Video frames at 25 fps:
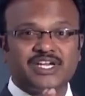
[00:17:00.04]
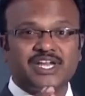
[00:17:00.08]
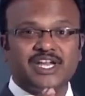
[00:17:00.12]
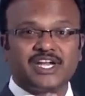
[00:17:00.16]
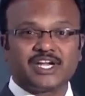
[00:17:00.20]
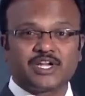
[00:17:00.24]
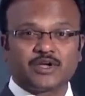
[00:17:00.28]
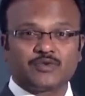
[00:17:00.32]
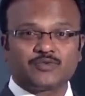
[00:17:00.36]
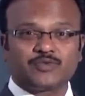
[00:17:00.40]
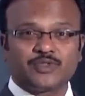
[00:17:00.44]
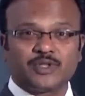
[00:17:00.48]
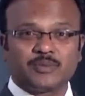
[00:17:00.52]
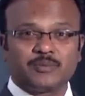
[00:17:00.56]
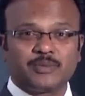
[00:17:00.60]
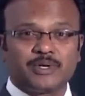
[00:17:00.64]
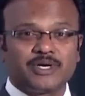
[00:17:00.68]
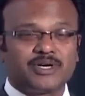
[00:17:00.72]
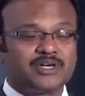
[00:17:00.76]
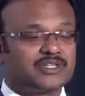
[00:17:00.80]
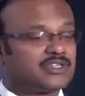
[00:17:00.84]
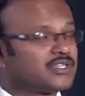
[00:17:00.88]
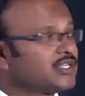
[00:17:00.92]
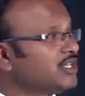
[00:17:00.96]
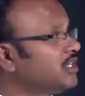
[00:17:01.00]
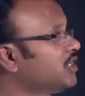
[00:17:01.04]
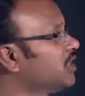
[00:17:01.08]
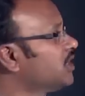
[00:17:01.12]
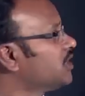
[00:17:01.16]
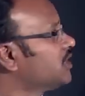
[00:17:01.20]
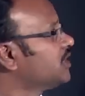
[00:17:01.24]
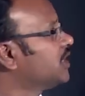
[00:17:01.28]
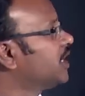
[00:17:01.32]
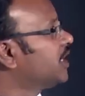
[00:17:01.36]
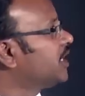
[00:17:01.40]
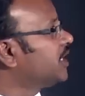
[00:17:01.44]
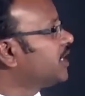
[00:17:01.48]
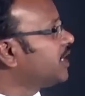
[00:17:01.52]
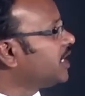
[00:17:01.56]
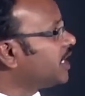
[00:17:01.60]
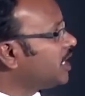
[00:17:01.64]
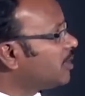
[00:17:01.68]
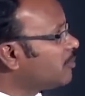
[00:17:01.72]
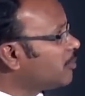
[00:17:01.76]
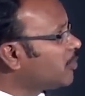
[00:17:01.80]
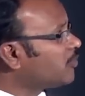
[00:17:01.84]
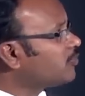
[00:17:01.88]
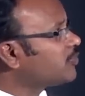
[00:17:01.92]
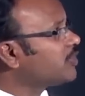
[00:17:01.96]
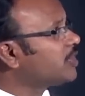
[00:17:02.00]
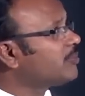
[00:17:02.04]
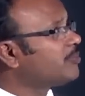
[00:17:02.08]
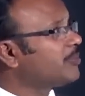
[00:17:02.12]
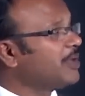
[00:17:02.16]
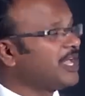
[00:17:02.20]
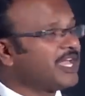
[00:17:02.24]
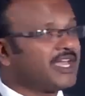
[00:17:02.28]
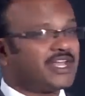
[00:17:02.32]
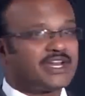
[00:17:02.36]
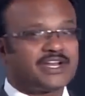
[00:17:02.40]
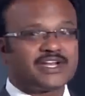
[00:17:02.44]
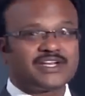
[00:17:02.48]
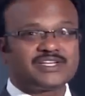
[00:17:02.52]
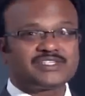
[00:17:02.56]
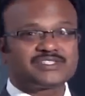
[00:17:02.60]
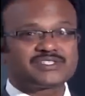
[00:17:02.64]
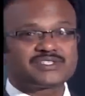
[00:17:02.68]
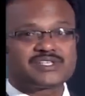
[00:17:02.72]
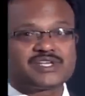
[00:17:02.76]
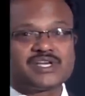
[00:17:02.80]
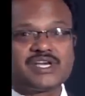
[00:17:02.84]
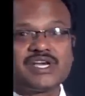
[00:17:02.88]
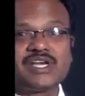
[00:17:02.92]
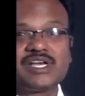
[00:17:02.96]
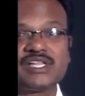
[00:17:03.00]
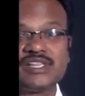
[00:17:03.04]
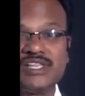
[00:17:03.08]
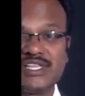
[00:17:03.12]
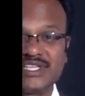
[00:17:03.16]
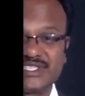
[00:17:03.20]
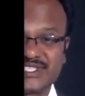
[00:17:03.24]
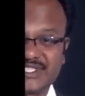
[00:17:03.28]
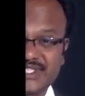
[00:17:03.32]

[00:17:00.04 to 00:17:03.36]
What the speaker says: date of the birth, the name of the parents, the